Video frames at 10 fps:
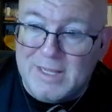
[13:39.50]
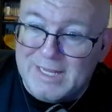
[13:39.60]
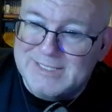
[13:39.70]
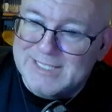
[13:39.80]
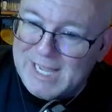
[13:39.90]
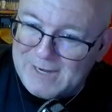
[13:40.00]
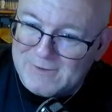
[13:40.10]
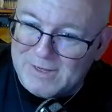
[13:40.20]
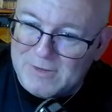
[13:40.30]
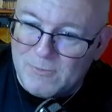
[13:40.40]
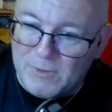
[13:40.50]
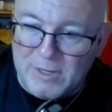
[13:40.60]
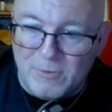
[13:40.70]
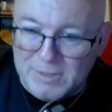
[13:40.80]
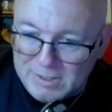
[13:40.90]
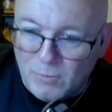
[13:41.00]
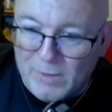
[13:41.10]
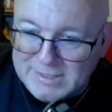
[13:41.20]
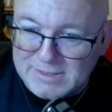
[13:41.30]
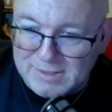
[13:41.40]
Exactly. We don't need to
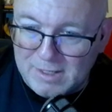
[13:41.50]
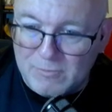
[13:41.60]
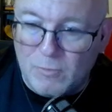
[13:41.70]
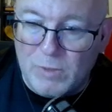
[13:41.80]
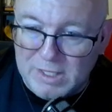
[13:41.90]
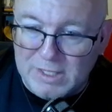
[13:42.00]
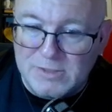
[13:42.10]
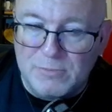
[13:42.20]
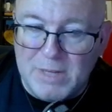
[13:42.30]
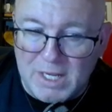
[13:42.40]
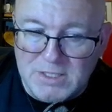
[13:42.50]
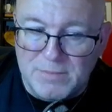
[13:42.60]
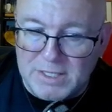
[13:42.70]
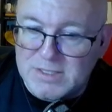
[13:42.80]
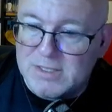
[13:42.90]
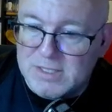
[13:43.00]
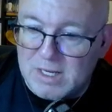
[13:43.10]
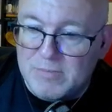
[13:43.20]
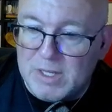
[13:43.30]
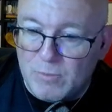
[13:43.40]
waste time. We need to maximize the
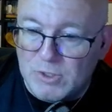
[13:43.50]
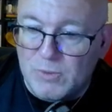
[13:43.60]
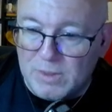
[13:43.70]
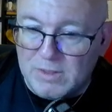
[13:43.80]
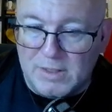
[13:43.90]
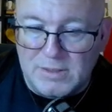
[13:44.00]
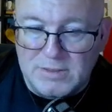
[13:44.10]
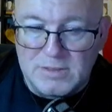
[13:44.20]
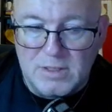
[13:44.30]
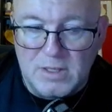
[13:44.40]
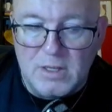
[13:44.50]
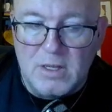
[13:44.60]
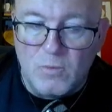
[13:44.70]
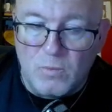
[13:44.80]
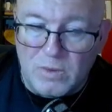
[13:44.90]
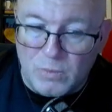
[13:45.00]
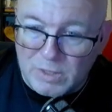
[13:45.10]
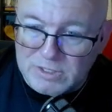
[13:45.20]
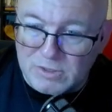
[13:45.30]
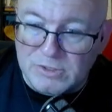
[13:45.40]
time that we're doing things with
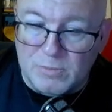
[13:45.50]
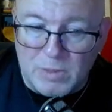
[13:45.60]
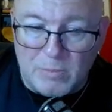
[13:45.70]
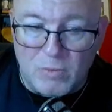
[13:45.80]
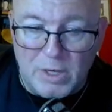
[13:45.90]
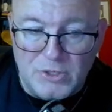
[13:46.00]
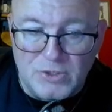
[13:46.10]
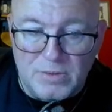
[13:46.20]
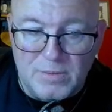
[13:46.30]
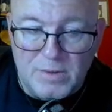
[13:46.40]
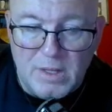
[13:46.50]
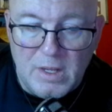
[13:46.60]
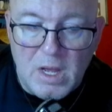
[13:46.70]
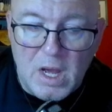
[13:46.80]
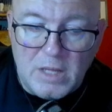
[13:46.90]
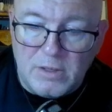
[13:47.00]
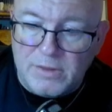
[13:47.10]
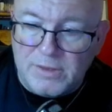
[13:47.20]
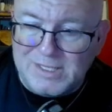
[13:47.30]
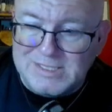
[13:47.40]
research and preparation.
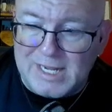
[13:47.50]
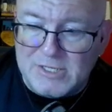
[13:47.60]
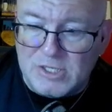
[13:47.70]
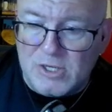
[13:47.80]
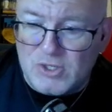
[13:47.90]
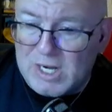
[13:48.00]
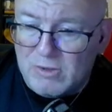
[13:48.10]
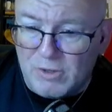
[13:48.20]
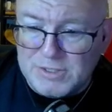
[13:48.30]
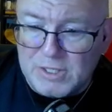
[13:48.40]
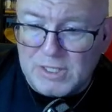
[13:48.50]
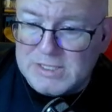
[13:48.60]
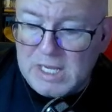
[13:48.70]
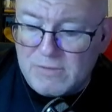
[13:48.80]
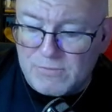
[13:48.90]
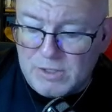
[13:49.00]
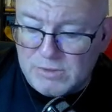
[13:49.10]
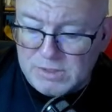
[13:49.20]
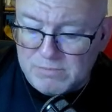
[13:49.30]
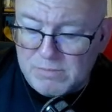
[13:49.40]
Another thing is execution. How long is it going to take for
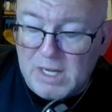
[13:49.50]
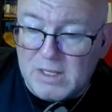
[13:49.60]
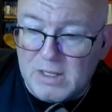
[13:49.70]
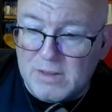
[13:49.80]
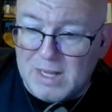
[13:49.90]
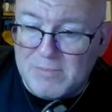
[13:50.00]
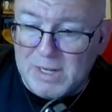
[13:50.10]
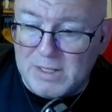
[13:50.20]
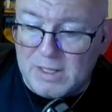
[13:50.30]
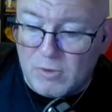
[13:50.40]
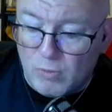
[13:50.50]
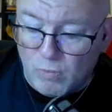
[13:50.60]
you to make that painting?